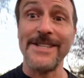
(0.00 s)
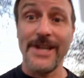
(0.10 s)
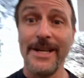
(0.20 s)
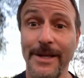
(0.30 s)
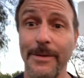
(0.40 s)
you
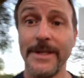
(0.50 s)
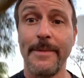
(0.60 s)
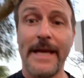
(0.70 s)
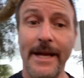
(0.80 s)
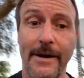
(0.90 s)
can do as a
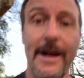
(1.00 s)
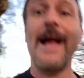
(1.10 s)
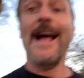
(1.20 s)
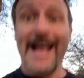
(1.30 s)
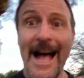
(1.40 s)
beginner.
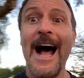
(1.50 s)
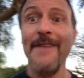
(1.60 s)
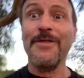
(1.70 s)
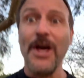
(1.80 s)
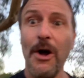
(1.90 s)

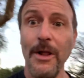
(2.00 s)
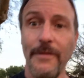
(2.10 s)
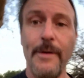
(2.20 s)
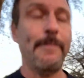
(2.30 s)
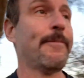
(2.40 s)
I've done all of them.